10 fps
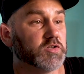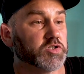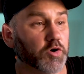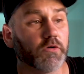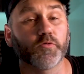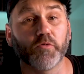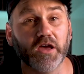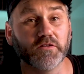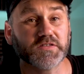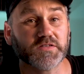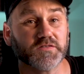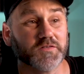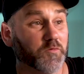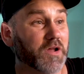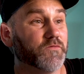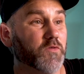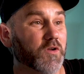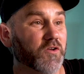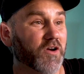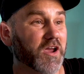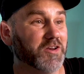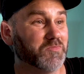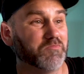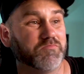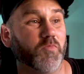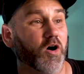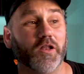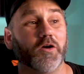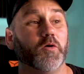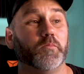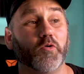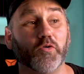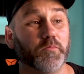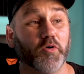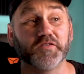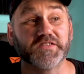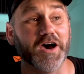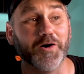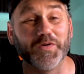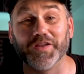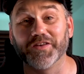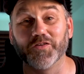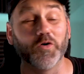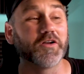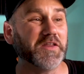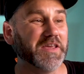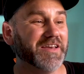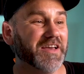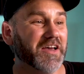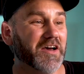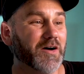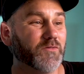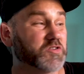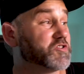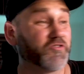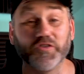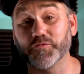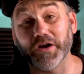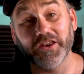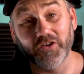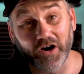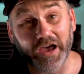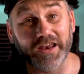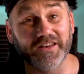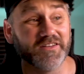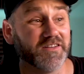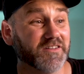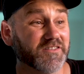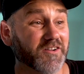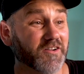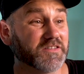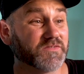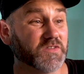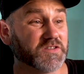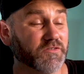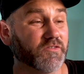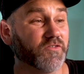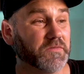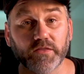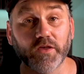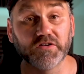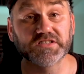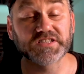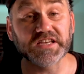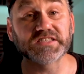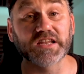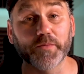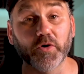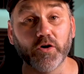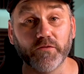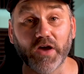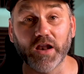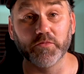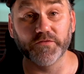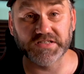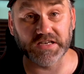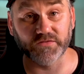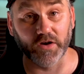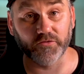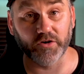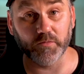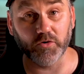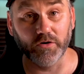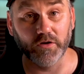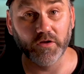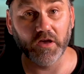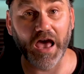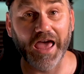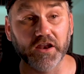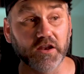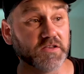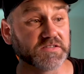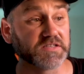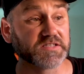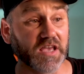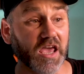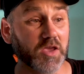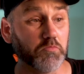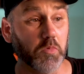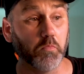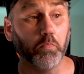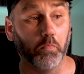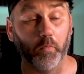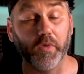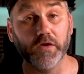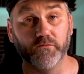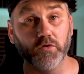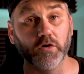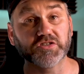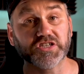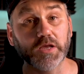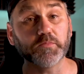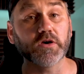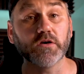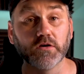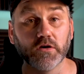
200 rounds of 140 grain hollow point bow tail in Hornady for $229 for 200. There is decent ammo available for 6.5 Creedmoor, and it is the same, if not cheaper,